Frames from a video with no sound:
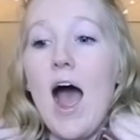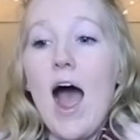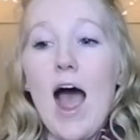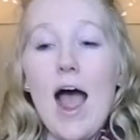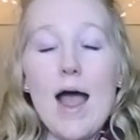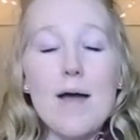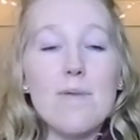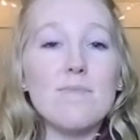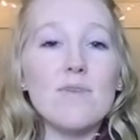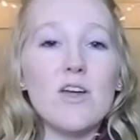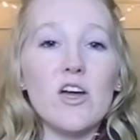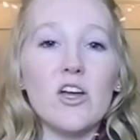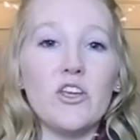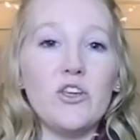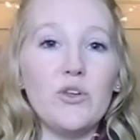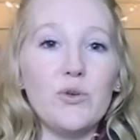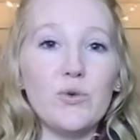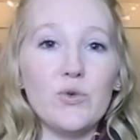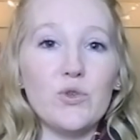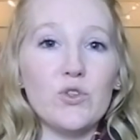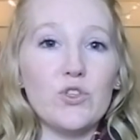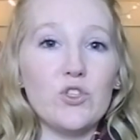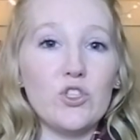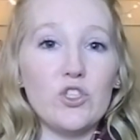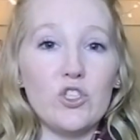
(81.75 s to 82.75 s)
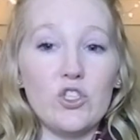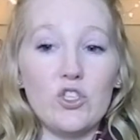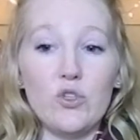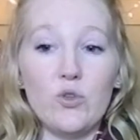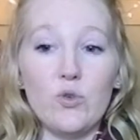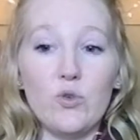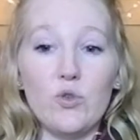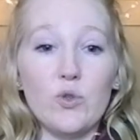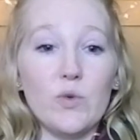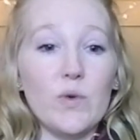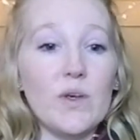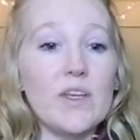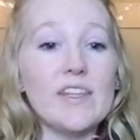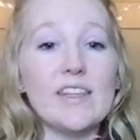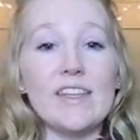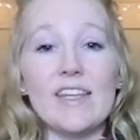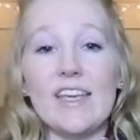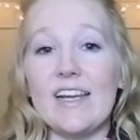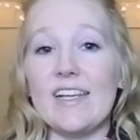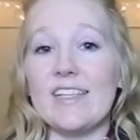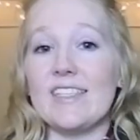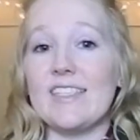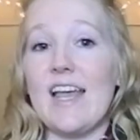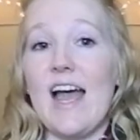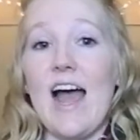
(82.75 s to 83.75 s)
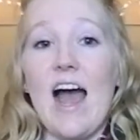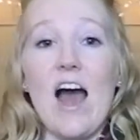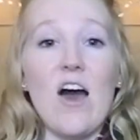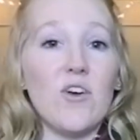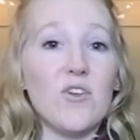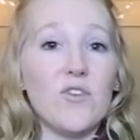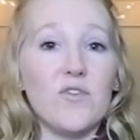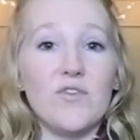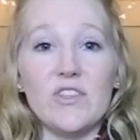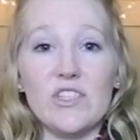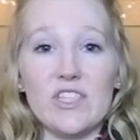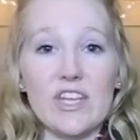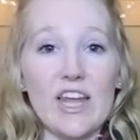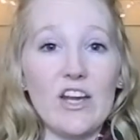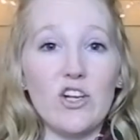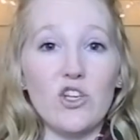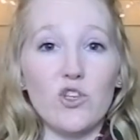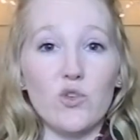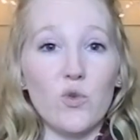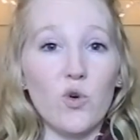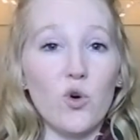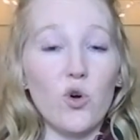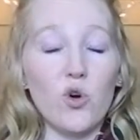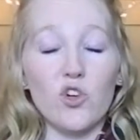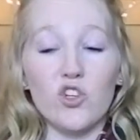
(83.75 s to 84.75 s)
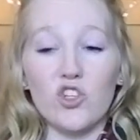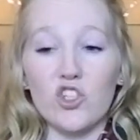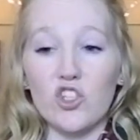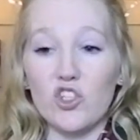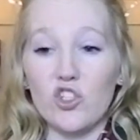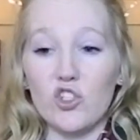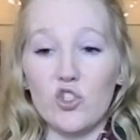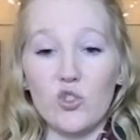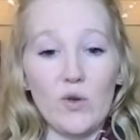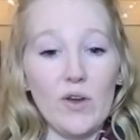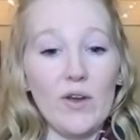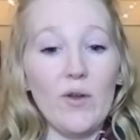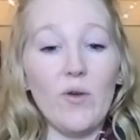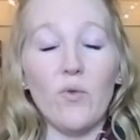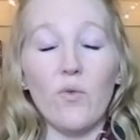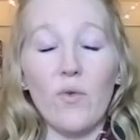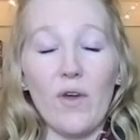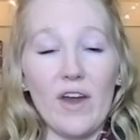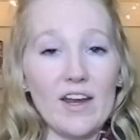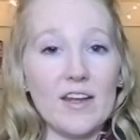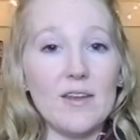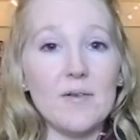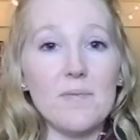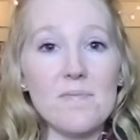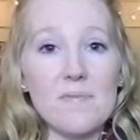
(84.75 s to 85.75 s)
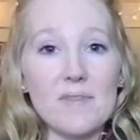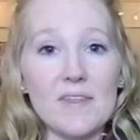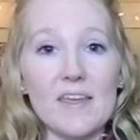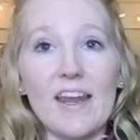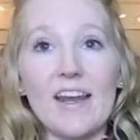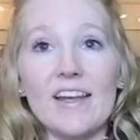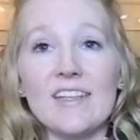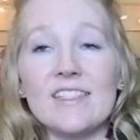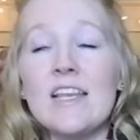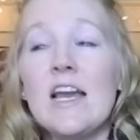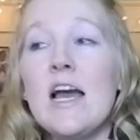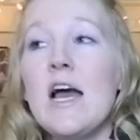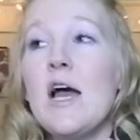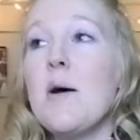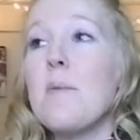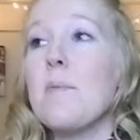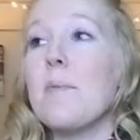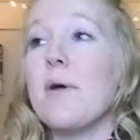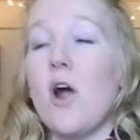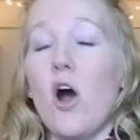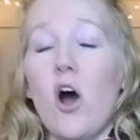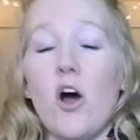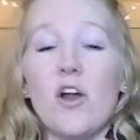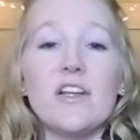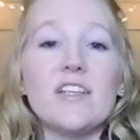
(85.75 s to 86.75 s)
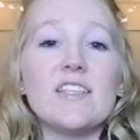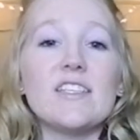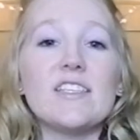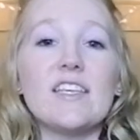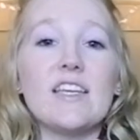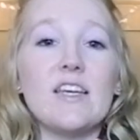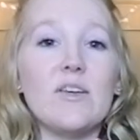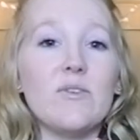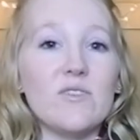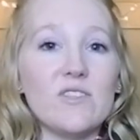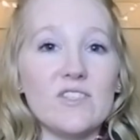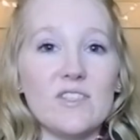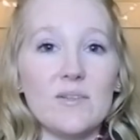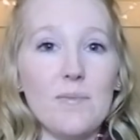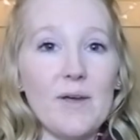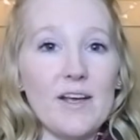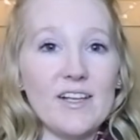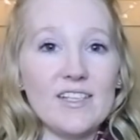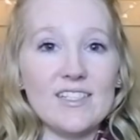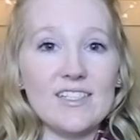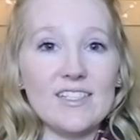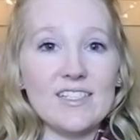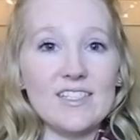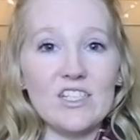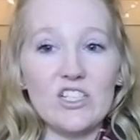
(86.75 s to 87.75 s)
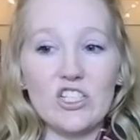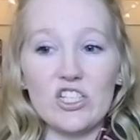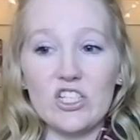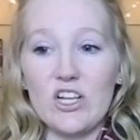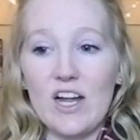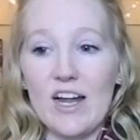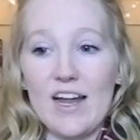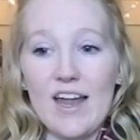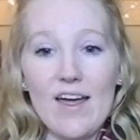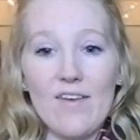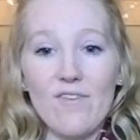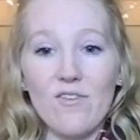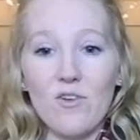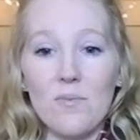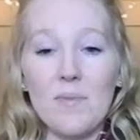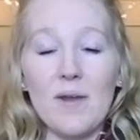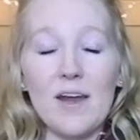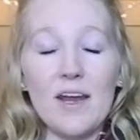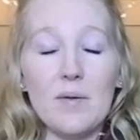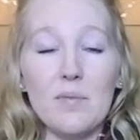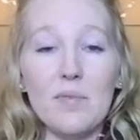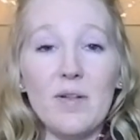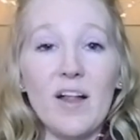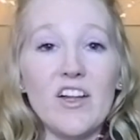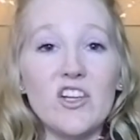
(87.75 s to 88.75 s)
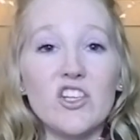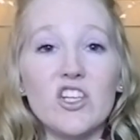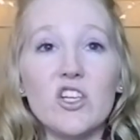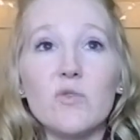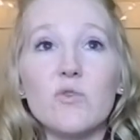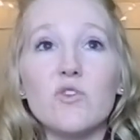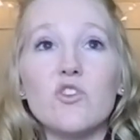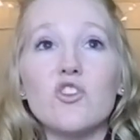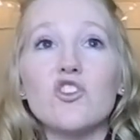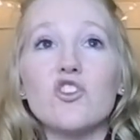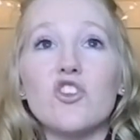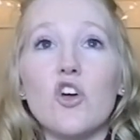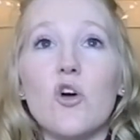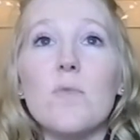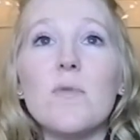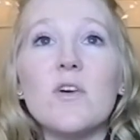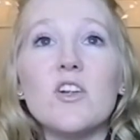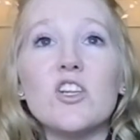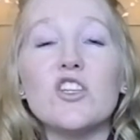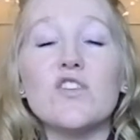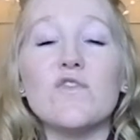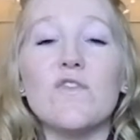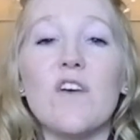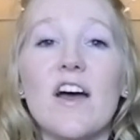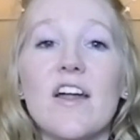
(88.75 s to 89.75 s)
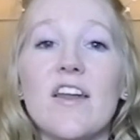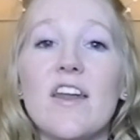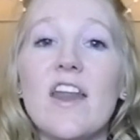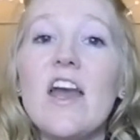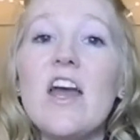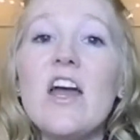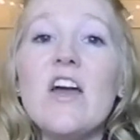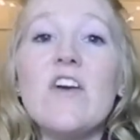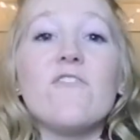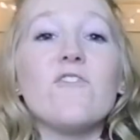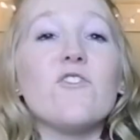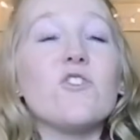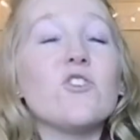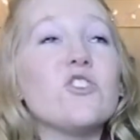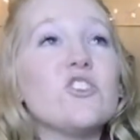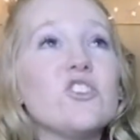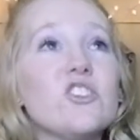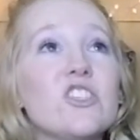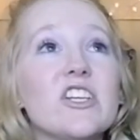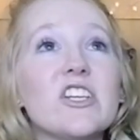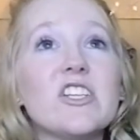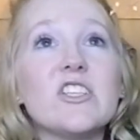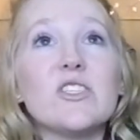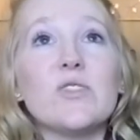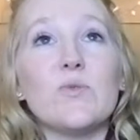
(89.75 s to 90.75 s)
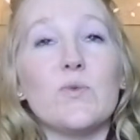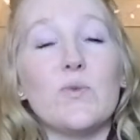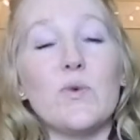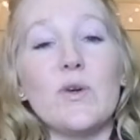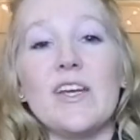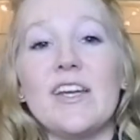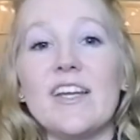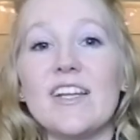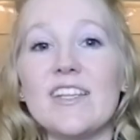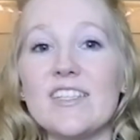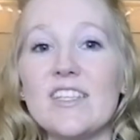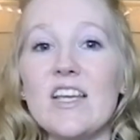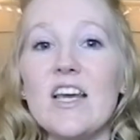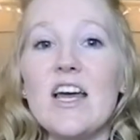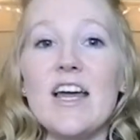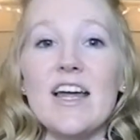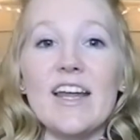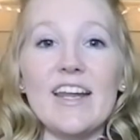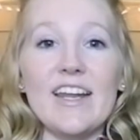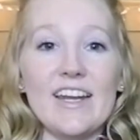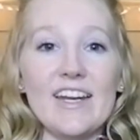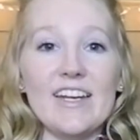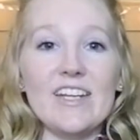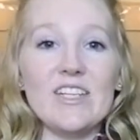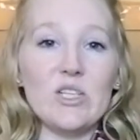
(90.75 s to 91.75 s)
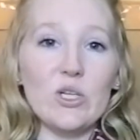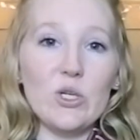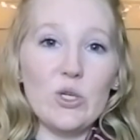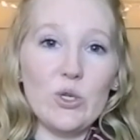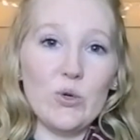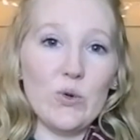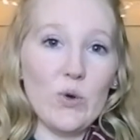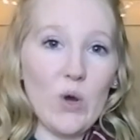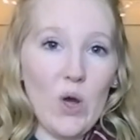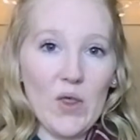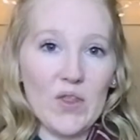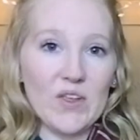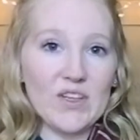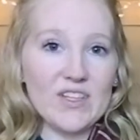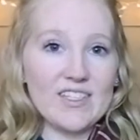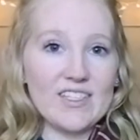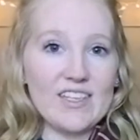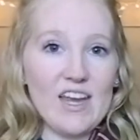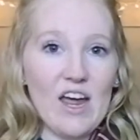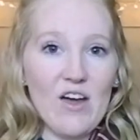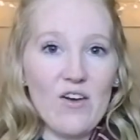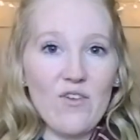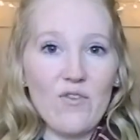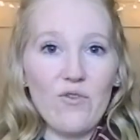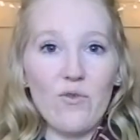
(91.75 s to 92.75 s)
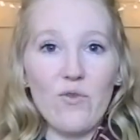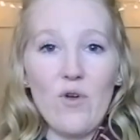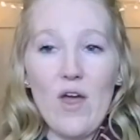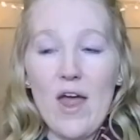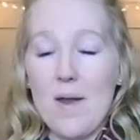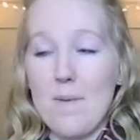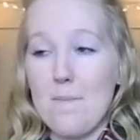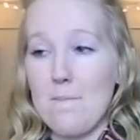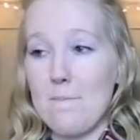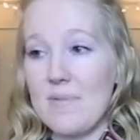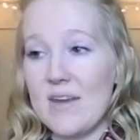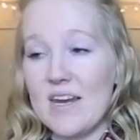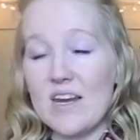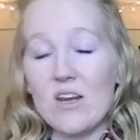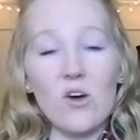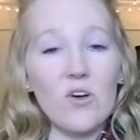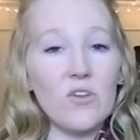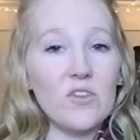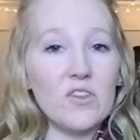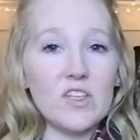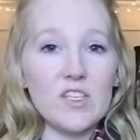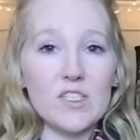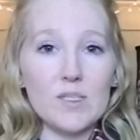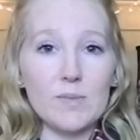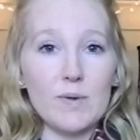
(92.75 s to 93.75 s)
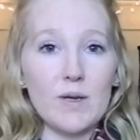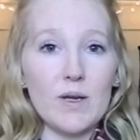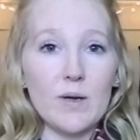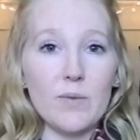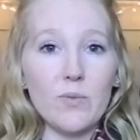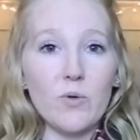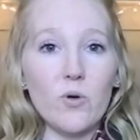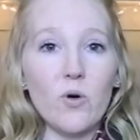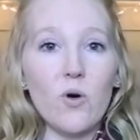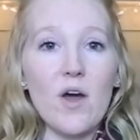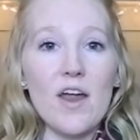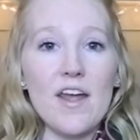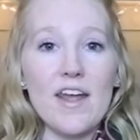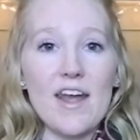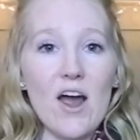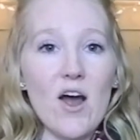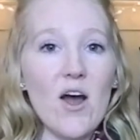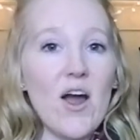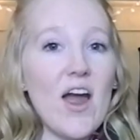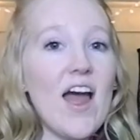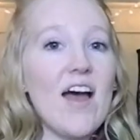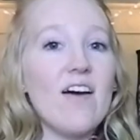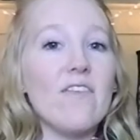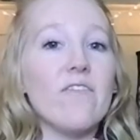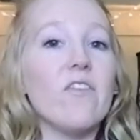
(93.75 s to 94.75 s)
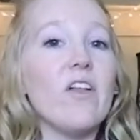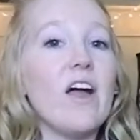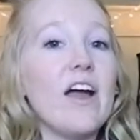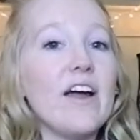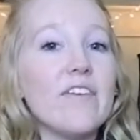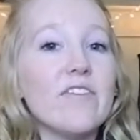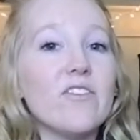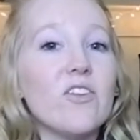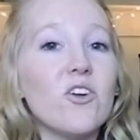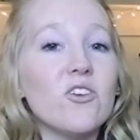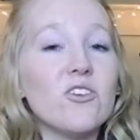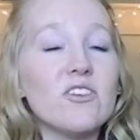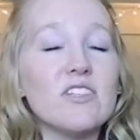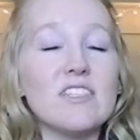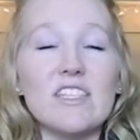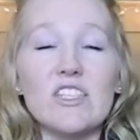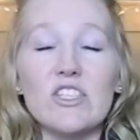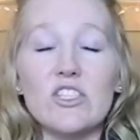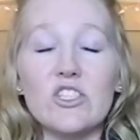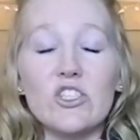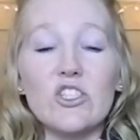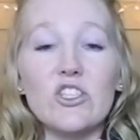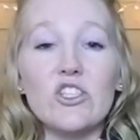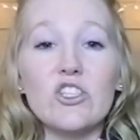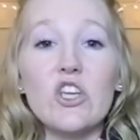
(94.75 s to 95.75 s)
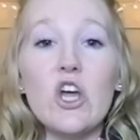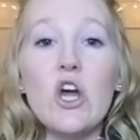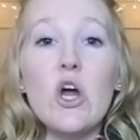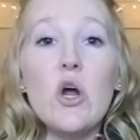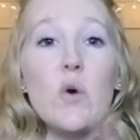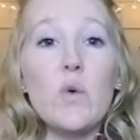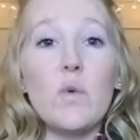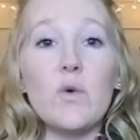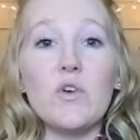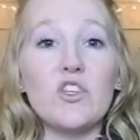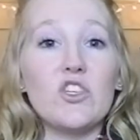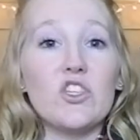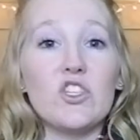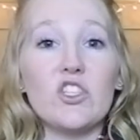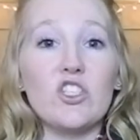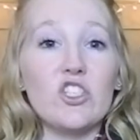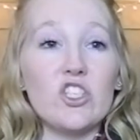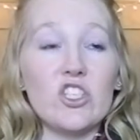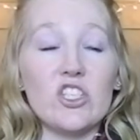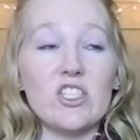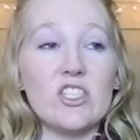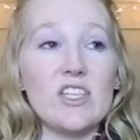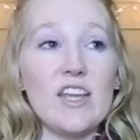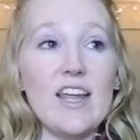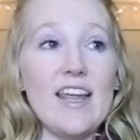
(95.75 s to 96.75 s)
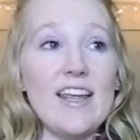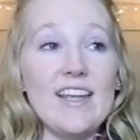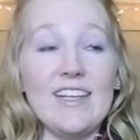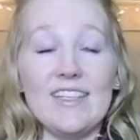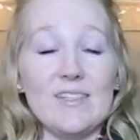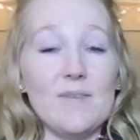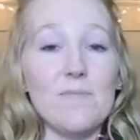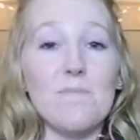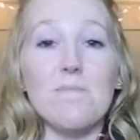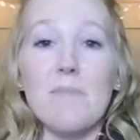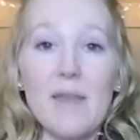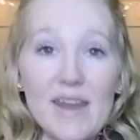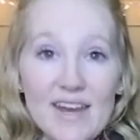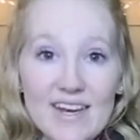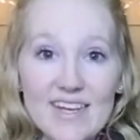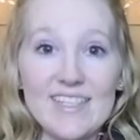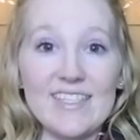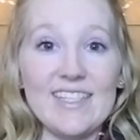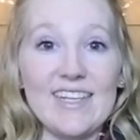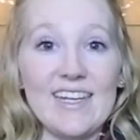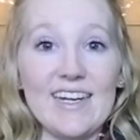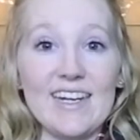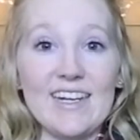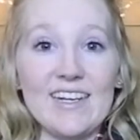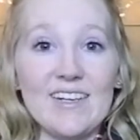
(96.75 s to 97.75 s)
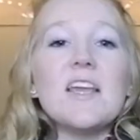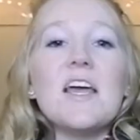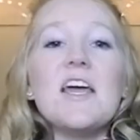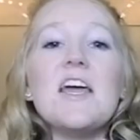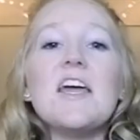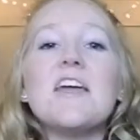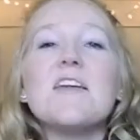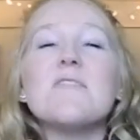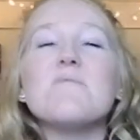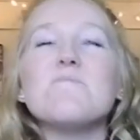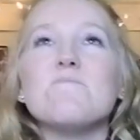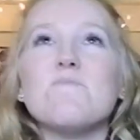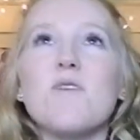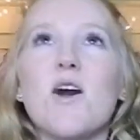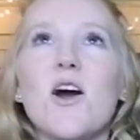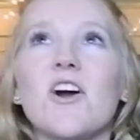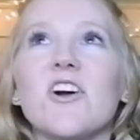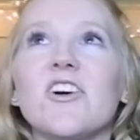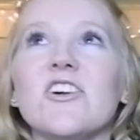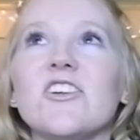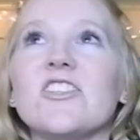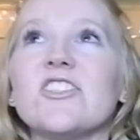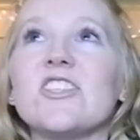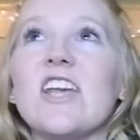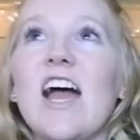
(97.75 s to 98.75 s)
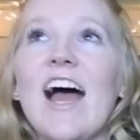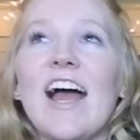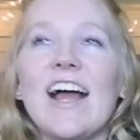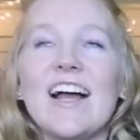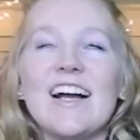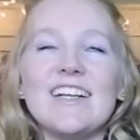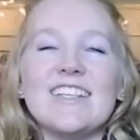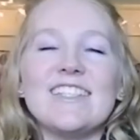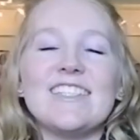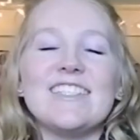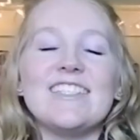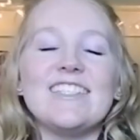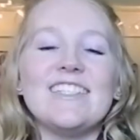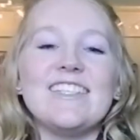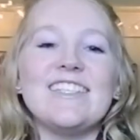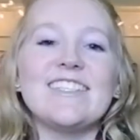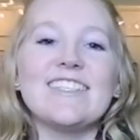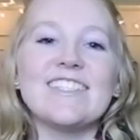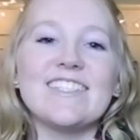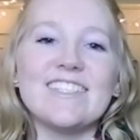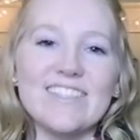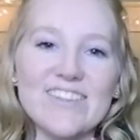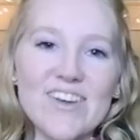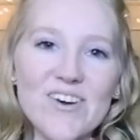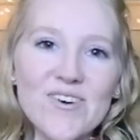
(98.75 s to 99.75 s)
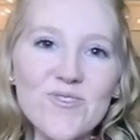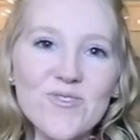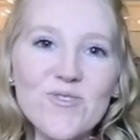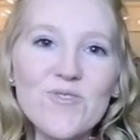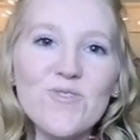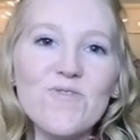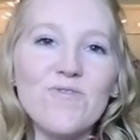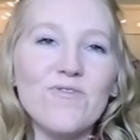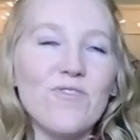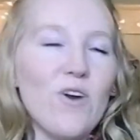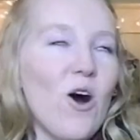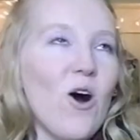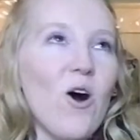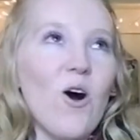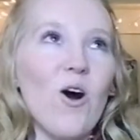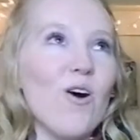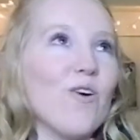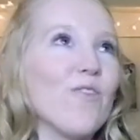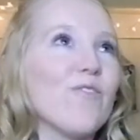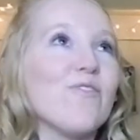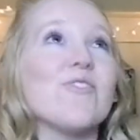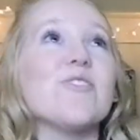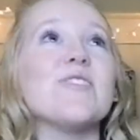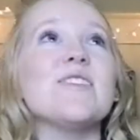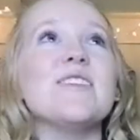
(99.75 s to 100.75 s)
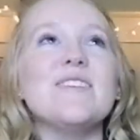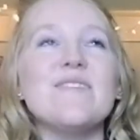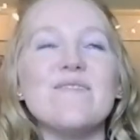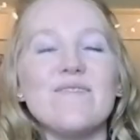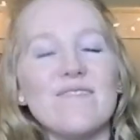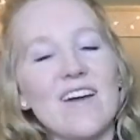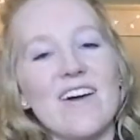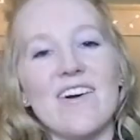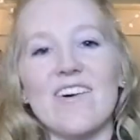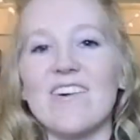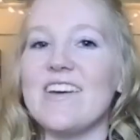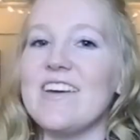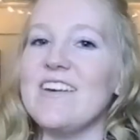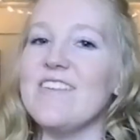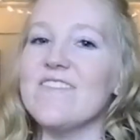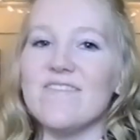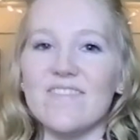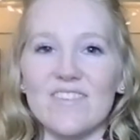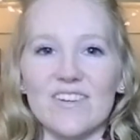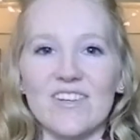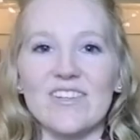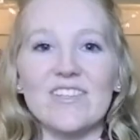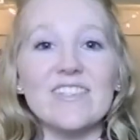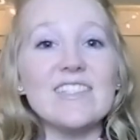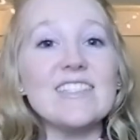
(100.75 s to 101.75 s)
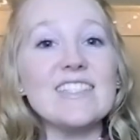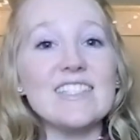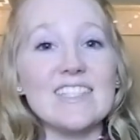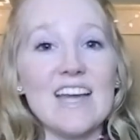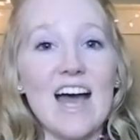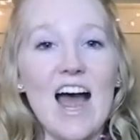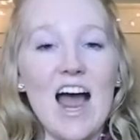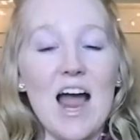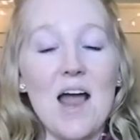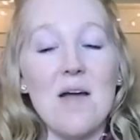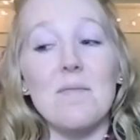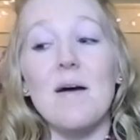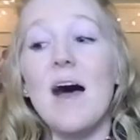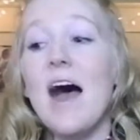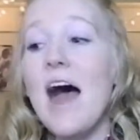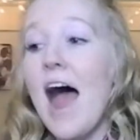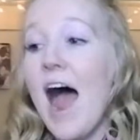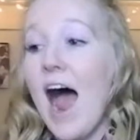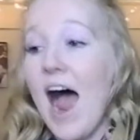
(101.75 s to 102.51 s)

I'm not used to doing things out of schedule or just doing random things, but honestly it was the best decision I ever made. Pledging was so much fun. For 6 weeks getting to do all this stuff and meet all these people, and now I have lifelong sisters, which just is amazing. In March, I got to see snow fall for the very first time.